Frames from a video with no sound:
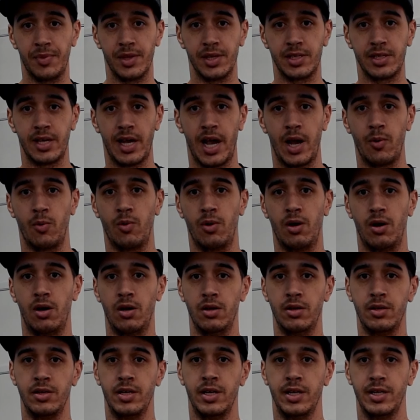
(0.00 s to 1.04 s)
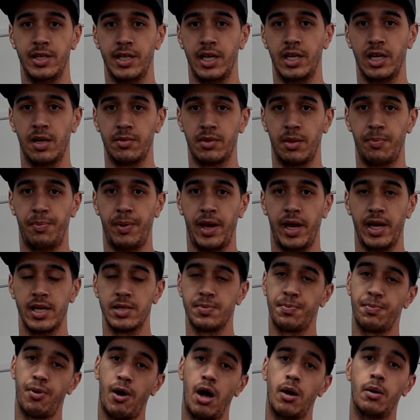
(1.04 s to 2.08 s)
the sidewall and dinged up the
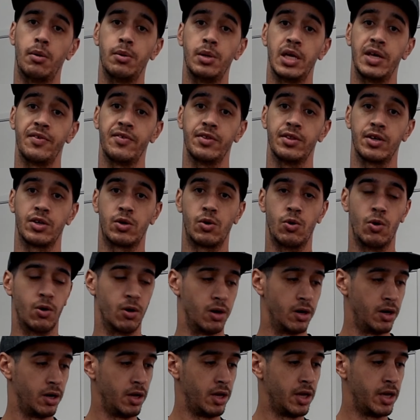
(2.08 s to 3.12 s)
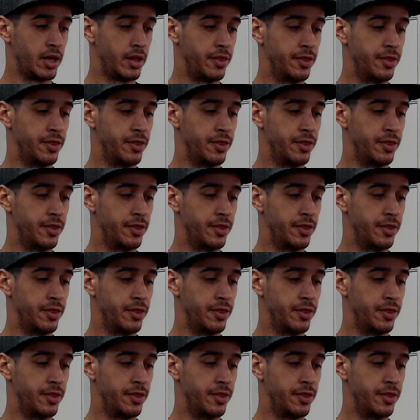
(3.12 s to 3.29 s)
base, probably even the core,